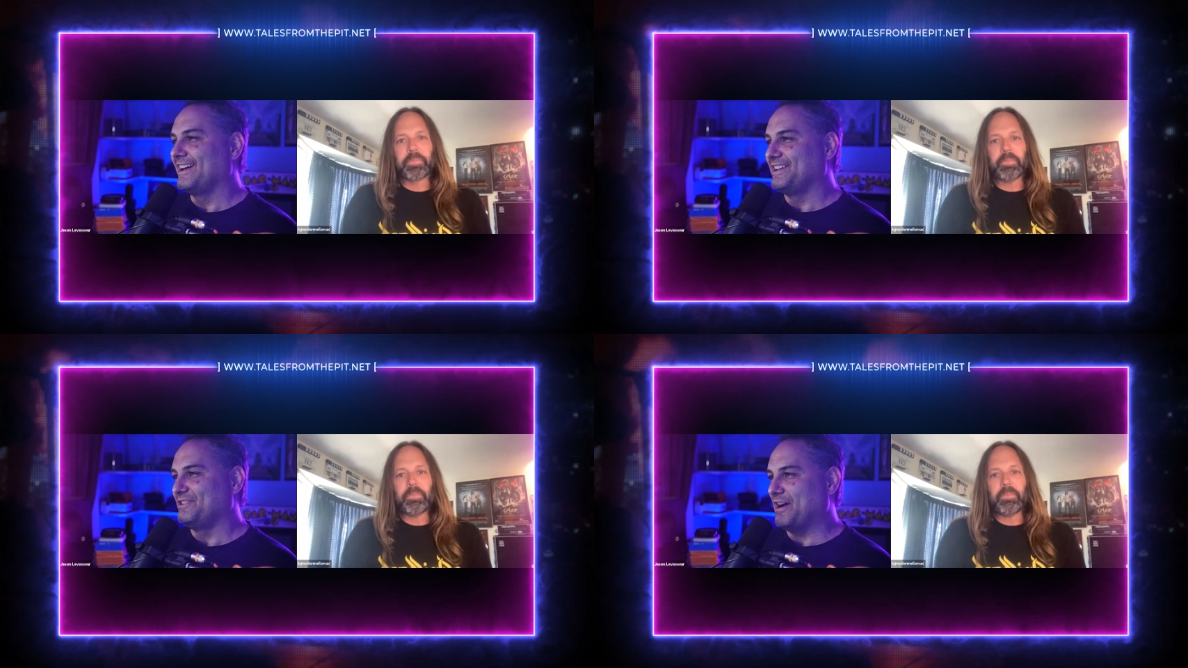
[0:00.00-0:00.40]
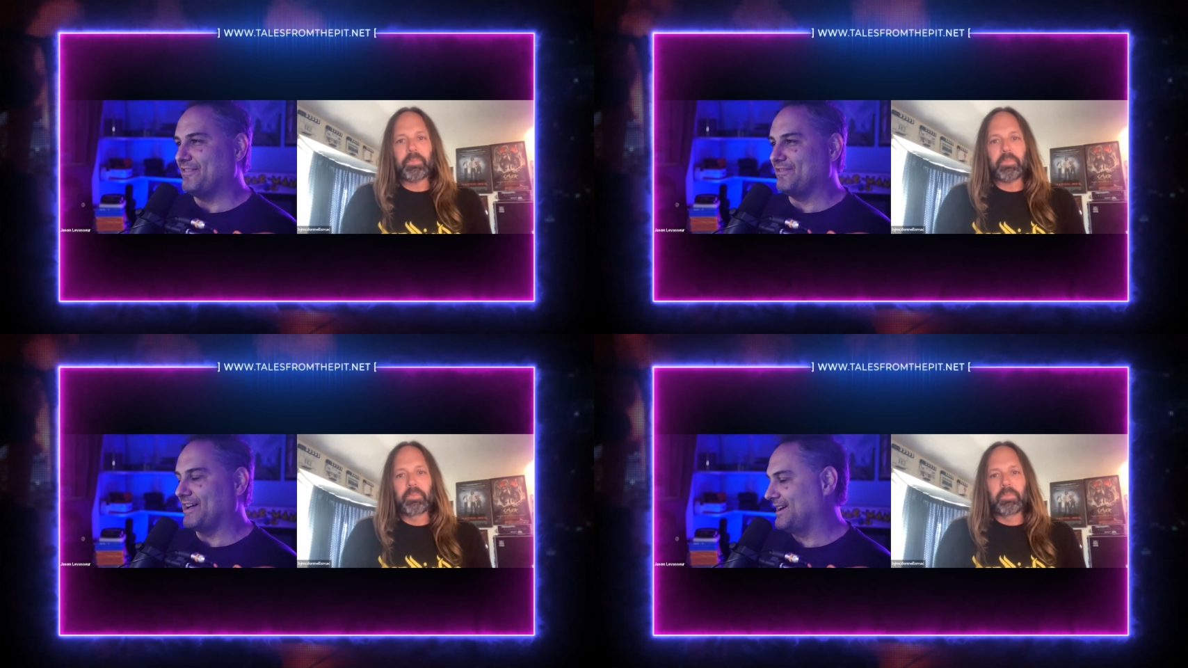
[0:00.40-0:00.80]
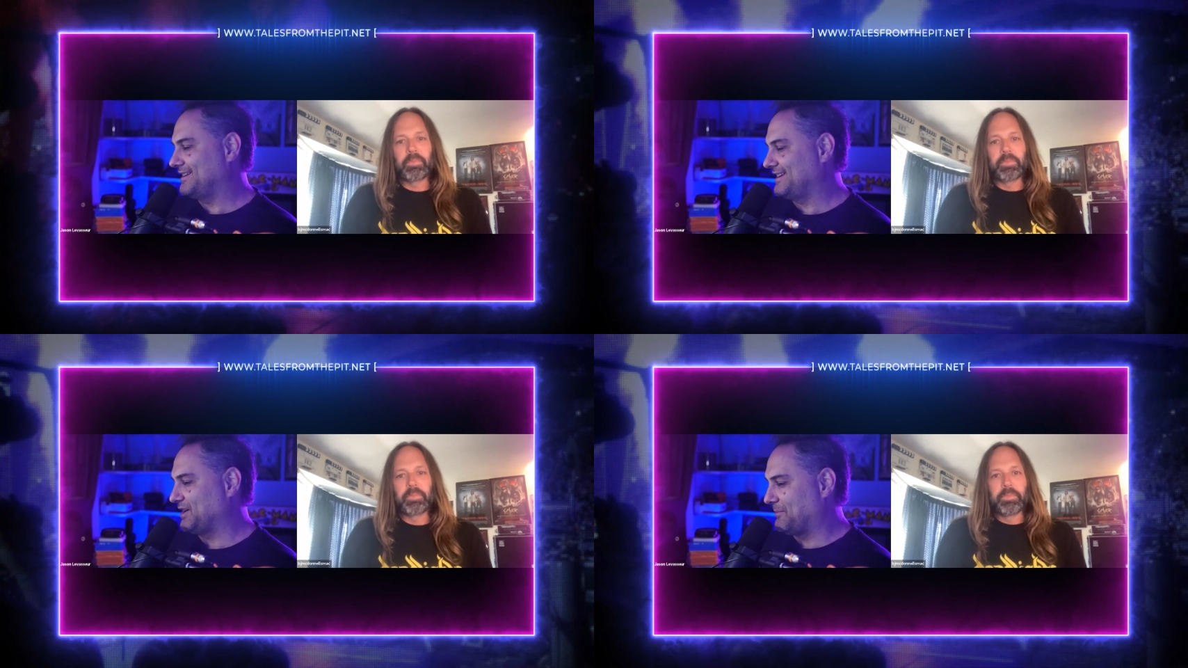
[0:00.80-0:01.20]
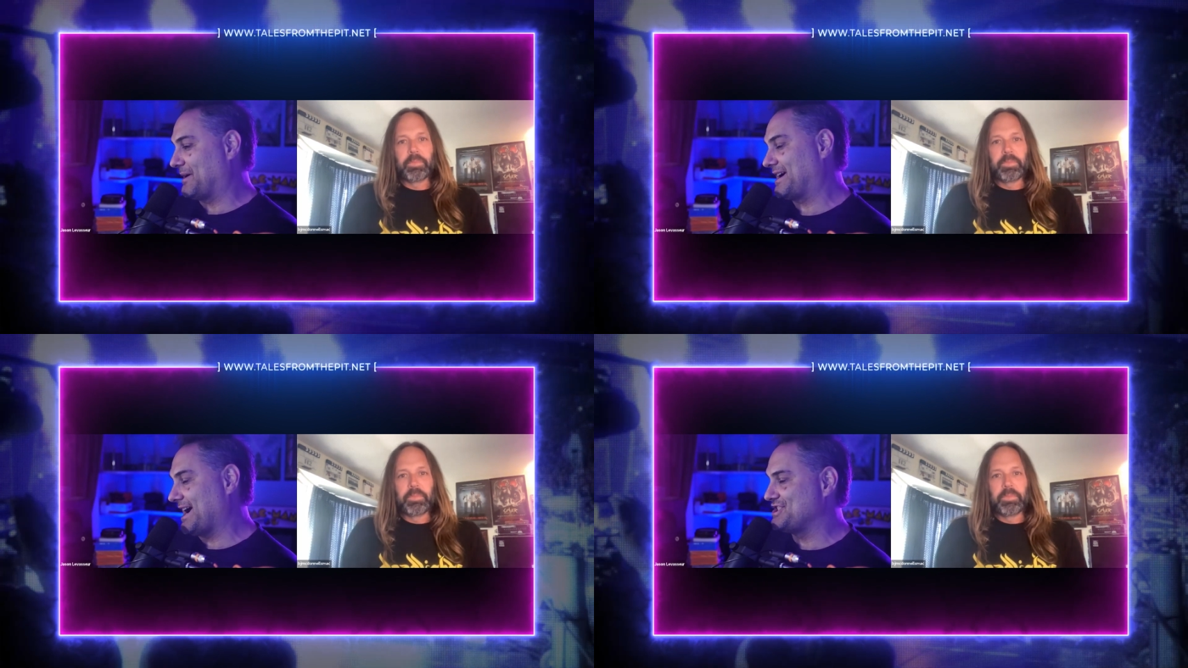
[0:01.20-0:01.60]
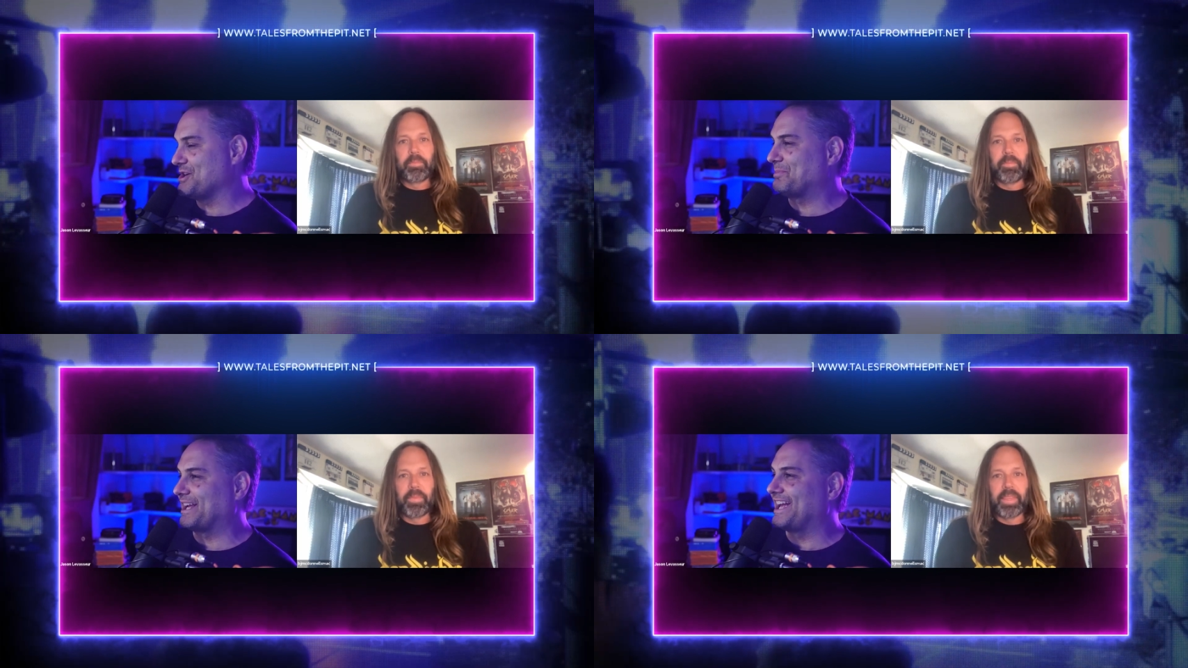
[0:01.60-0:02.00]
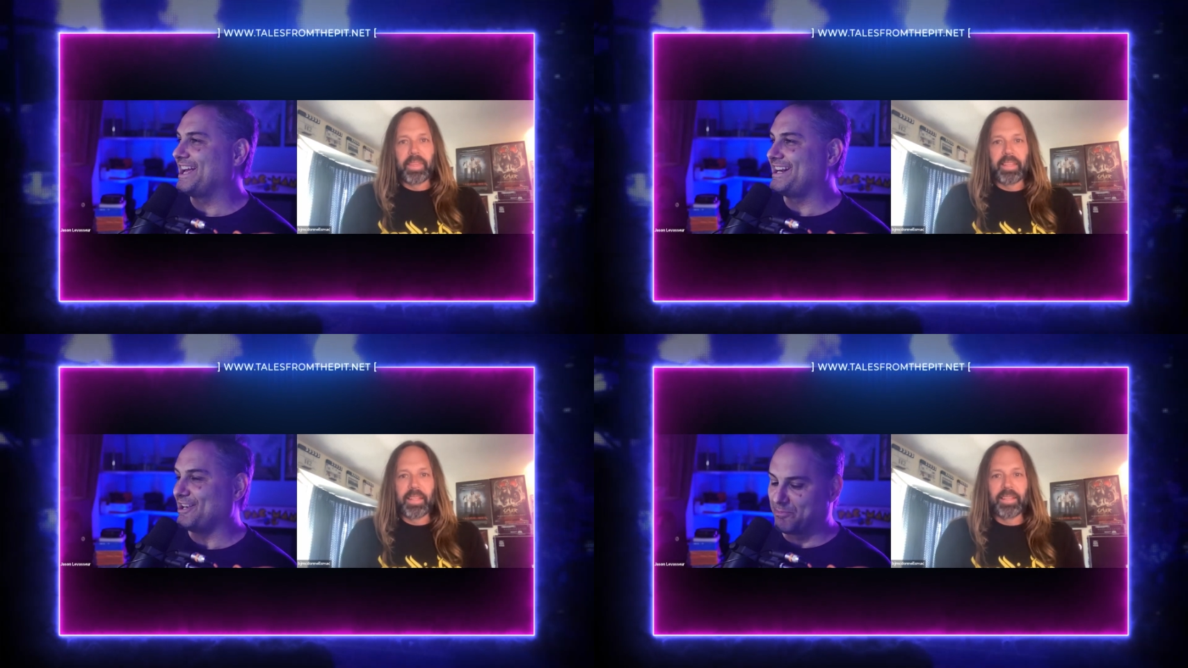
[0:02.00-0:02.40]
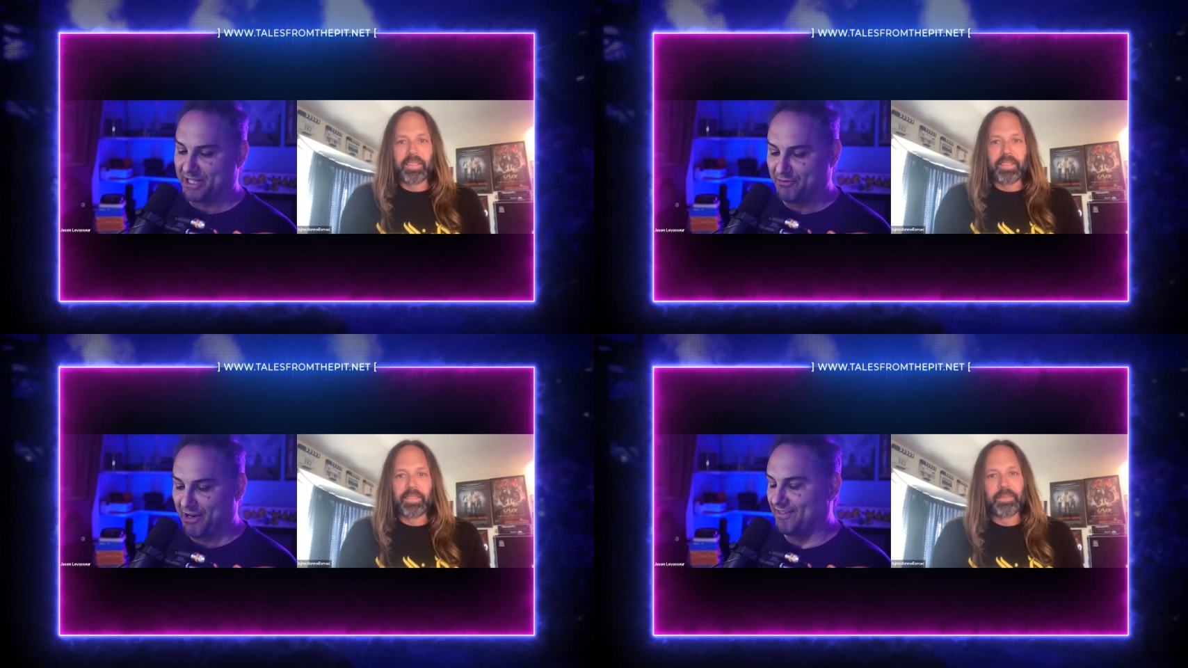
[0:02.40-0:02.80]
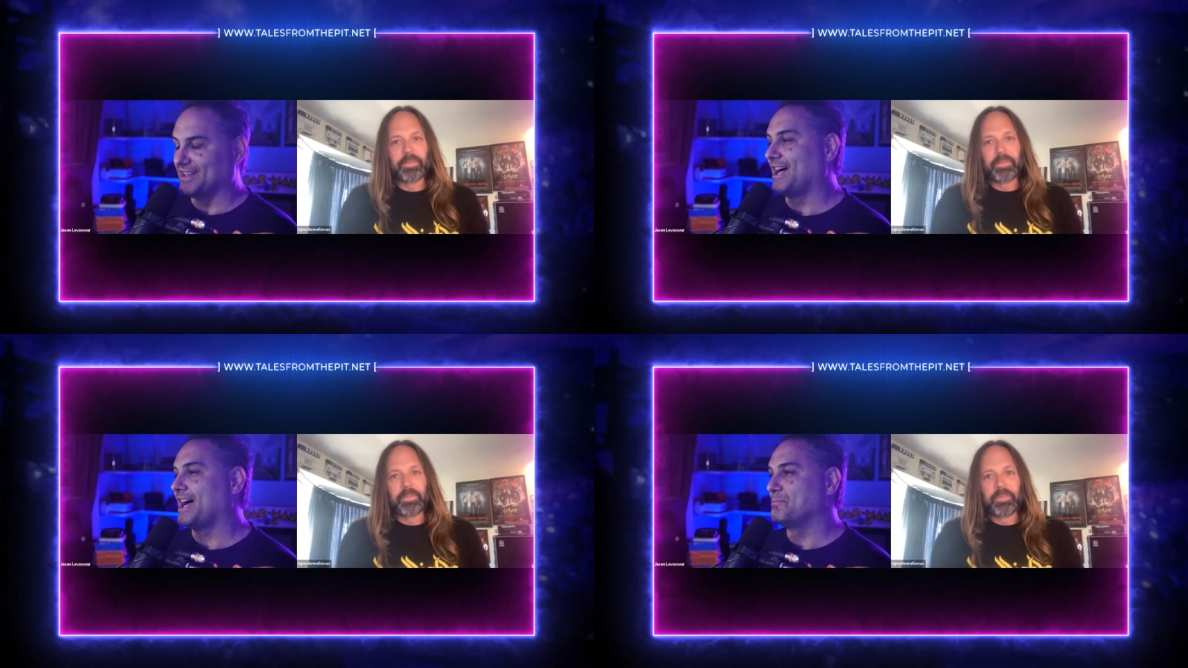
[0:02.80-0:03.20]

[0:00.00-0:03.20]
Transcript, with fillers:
Speaker 1: you have you know i'm kind of jumping ahead here but you have a lot of